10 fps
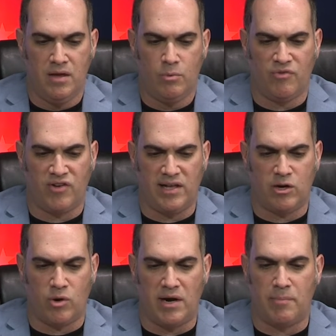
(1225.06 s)
We finally
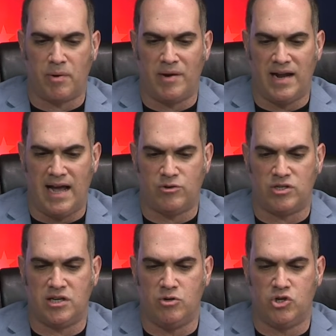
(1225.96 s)
acquired a permanent
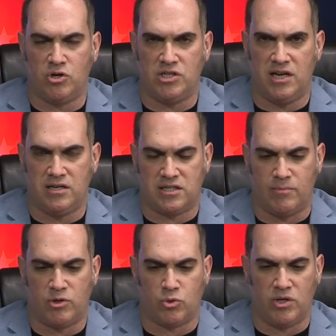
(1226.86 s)
address in New Jersey in
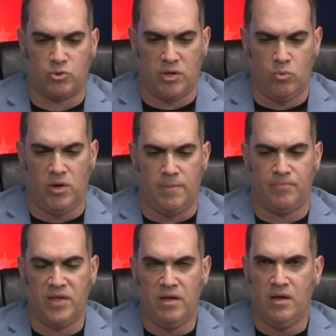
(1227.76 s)
December 2021.